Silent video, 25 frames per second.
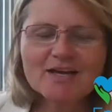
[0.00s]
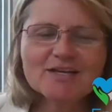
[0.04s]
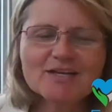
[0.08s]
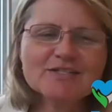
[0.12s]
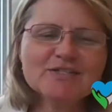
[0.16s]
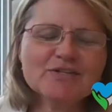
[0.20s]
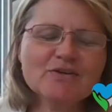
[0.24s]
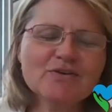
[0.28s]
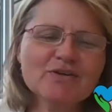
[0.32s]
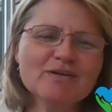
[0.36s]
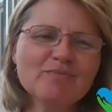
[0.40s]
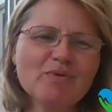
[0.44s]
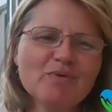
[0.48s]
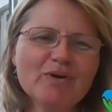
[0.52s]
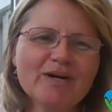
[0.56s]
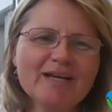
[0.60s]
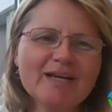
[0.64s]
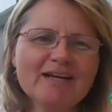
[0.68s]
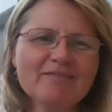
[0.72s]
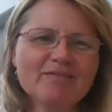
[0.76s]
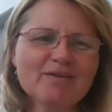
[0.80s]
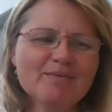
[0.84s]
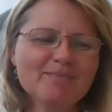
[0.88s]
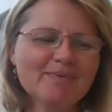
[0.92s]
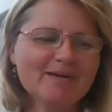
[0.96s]
so good morning,
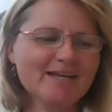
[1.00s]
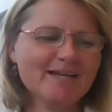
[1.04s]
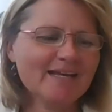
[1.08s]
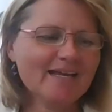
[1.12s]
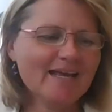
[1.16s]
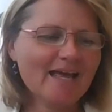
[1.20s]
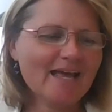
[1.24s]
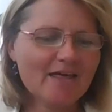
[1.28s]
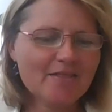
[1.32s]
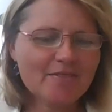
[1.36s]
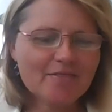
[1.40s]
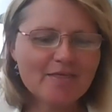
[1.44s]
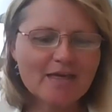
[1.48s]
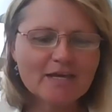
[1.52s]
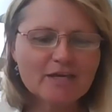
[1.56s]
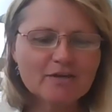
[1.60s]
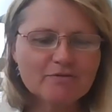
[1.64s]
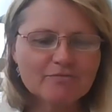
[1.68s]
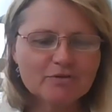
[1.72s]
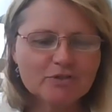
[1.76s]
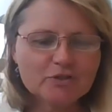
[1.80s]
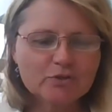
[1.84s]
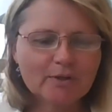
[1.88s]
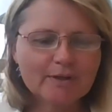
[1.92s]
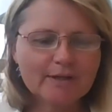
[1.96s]
everybody, and thank you
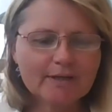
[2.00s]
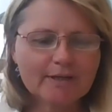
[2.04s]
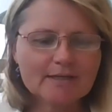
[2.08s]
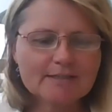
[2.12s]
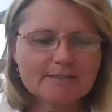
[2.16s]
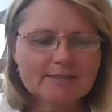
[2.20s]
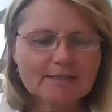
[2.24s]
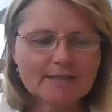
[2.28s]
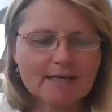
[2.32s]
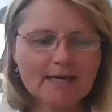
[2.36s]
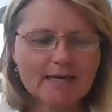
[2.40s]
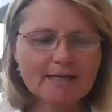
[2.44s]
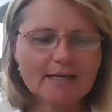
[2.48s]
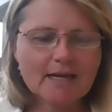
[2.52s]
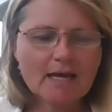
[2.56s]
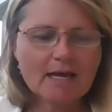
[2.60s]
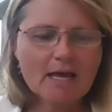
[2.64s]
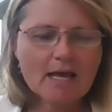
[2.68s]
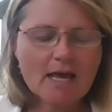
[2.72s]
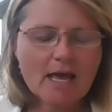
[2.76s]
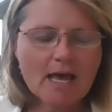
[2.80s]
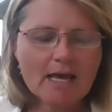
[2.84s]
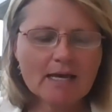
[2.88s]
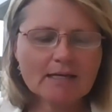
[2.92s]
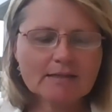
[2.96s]
for joining us again
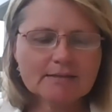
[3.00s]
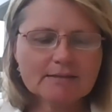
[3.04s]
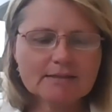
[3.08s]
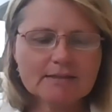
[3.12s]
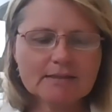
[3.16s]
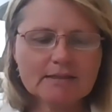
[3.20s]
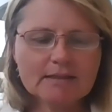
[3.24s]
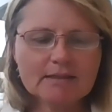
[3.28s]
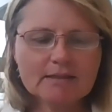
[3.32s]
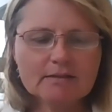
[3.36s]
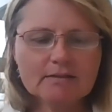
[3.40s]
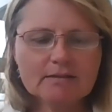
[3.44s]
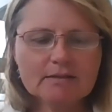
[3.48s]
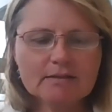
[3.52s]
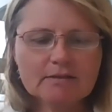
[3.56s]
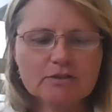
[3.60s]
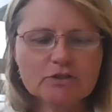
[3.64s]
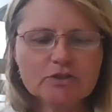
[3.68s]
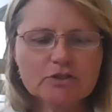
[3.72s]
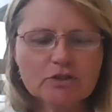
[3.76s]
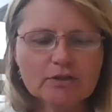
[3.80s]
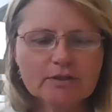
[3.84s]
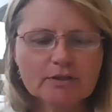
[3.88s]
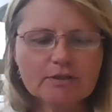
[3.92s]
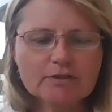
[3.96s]
at the
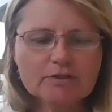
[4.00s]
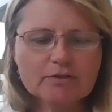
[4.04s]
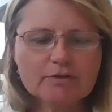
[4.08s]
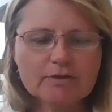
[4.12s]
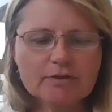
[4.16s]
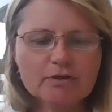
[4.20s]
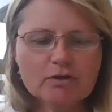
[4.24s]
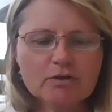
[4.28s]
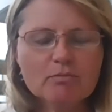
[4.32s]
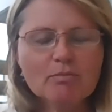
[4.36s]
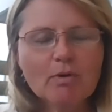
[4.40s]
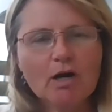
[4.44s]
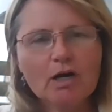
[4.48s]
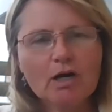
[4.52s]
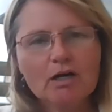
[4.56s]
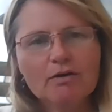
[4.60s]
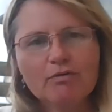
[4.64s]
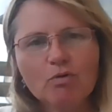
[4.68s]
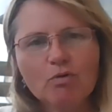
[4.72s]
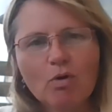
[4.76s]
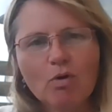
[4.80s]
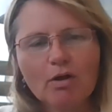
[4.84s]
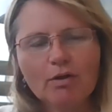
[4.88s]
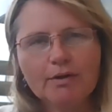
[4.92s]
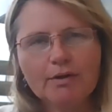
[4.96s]
journey to the new mark of
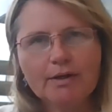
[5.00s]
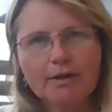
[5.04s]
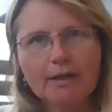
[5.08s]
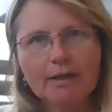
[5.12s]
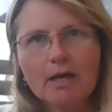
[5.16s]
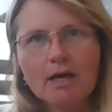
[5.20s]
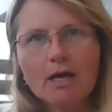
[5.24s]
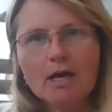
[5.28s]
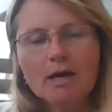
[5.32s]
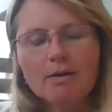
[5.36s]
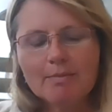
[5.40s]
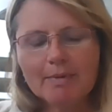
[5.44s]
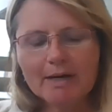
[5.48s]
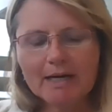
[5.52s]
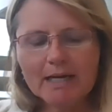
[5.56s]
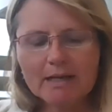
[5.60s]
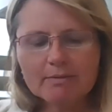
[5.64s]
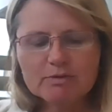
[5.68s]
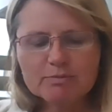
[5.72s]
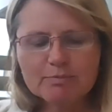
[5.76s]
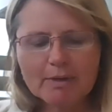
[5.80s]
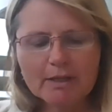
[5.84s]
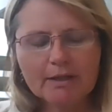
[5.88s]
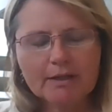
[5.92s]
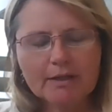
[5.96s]
quality. My name
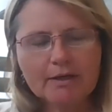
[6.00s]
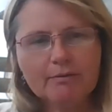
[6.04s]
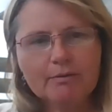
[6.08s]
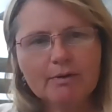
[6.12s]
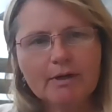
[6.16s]
is Melanie